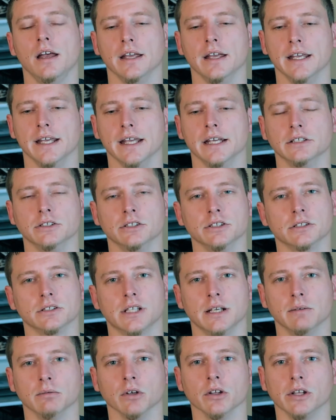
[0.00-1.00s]

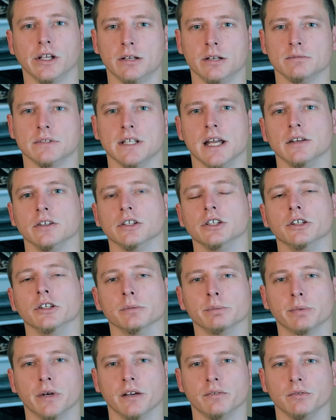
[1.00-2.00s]
It really comes down to your
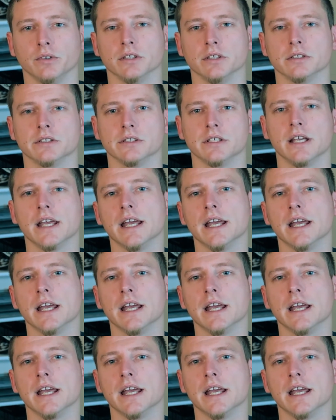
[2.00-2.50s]
preference,